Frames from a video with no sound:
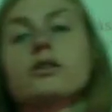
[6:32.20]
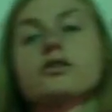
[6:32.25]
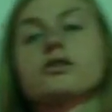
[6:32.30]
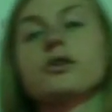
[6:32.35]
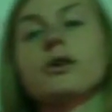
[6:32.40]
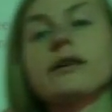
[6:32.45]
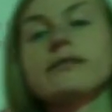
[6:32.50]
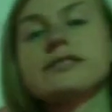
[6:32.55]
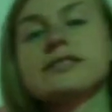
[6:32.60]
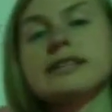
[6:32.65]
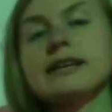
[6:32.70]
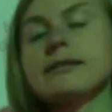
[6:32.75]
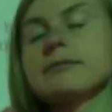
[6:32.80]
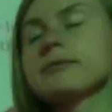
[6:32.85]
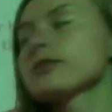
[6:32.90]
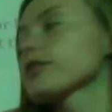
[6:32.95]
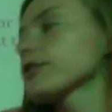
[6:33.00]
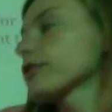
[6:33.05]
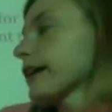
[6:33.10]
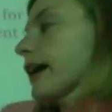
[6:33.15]
So I've set up
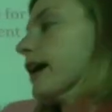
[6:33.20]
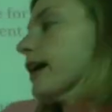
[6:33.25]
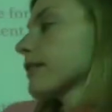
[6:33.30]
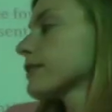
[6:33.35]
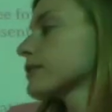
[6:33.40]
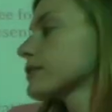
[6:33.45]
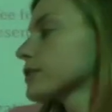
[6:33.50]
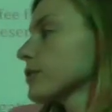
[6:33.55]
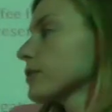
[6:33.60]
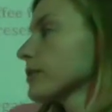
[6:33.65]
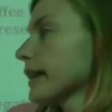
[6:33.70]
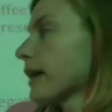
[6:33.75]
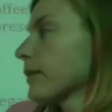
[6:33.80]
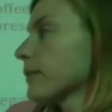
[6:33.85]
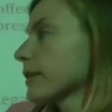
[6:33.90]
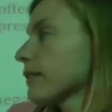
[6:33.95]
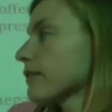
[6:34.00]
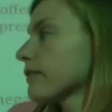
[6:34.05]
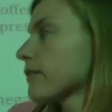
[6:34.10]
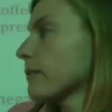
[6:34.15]
the graph so that
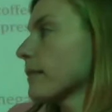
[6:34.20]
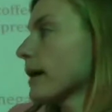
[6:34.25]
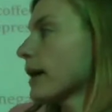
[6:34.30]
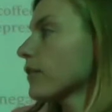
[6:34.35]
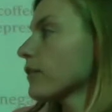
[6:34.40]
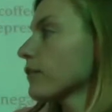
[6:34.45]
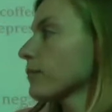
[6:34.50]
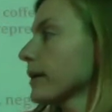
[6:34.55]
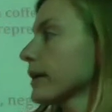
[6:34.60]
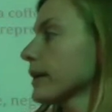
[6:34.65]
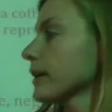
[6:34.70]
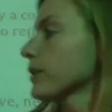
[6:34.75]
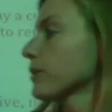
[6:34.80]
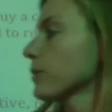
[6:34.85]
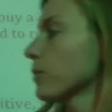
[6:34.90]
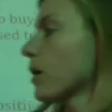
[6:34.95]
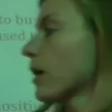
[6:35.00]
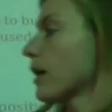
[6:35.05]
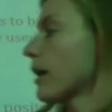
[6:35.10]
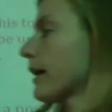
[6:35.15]
we have amount of money
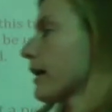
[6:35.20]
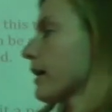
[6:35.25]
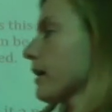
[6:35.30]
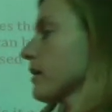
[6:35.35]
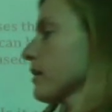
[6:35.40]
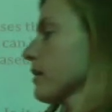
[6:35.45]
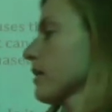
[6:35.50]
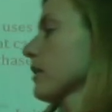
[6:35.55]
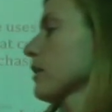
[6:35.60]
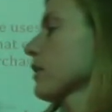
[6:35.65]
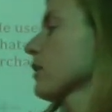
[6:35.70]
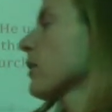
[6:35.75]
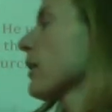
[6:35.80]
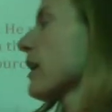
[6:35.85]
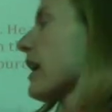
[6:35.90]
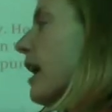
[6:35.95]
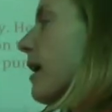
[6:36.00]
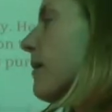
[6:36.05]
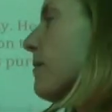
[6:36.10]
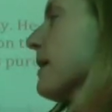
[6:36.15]
on Y,
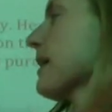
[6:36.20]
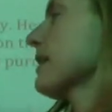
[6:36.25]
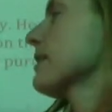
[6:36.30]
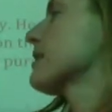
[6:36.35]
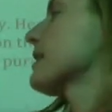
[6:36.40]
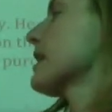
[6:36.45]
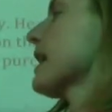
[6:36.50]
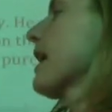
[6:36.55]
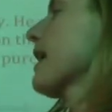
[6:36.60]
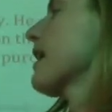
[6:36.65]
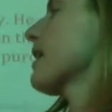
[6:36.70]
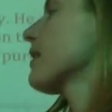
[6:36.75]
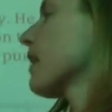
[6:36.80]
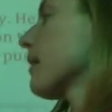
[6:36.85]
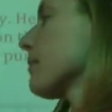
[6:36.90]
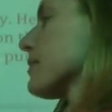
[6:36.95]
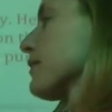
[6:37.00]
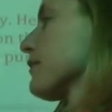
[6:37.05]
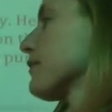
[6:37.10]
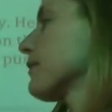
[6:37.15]
going up by 10
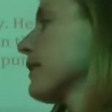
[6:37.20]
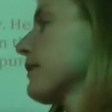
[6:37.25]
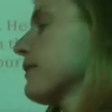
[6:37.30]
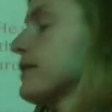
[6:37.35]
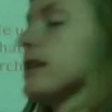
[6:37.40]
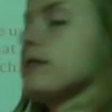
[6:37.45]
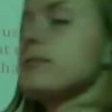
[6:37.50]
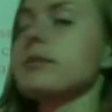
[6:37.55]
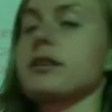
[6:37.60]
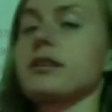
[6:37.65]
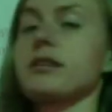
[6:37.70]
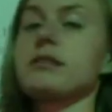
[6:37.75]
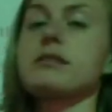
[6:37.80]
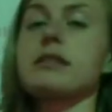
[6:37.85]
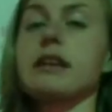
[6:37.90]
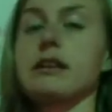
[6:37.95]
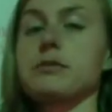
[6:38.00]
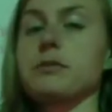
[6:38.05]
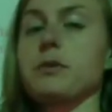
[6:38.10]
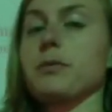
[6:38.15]
up to 50 because
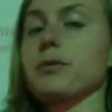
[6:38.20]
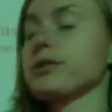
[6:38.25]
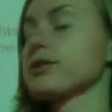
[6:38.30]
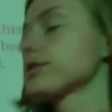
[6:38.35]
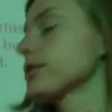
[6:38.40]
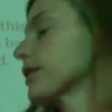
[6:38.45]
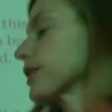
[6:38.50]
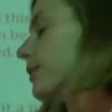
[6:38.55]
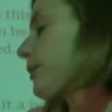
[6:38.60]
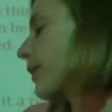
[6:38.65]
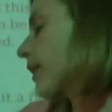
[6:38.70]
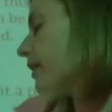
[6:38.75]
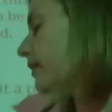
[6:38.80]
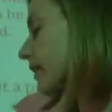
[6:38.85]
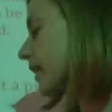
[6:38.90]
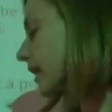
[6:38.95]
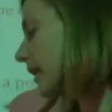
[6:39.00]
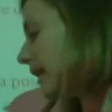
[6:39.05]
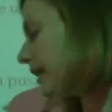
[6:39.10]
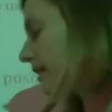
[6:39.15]
that's what we're starting with,
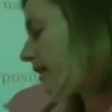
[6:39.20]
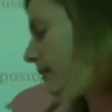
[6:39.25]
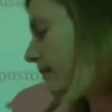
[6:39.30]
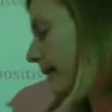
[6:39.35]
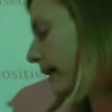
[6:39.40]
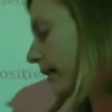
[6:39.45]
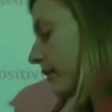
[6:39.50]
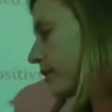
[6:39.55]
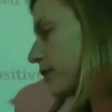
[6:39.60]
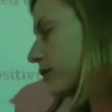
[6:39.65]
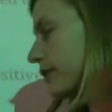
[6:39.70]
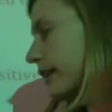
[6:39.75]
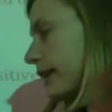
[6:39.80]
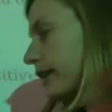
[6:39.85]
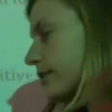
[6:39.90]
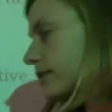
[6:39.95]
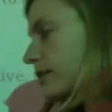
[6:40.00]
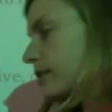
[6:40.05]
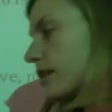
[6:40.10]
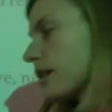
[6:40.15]
and the amount of
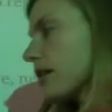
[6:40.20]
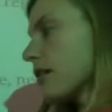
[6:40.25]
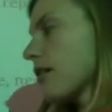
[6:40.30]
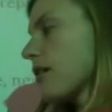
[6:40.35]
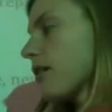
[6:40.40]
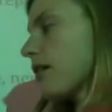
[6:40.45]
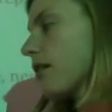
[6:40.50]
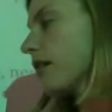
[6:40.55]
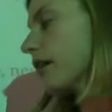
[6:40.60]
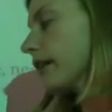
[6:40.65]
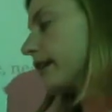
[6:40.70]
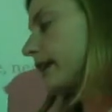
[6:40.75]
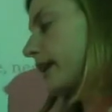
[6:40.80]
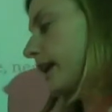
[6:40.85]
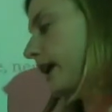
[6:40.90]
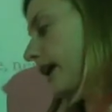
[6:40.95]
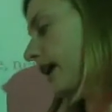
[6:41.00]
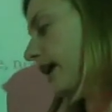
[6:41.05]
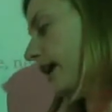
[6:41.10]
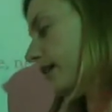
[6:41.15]
drinks on
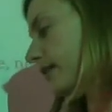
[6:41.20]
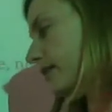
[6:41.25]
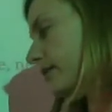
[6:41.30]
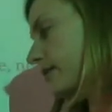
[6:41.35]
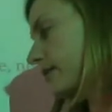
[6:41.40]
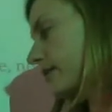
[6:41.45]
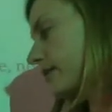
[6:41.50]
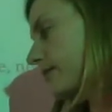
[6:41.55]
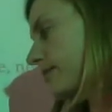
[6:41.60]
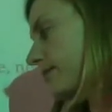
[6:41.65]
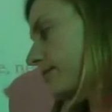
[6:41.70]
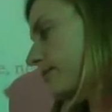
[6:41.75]
X.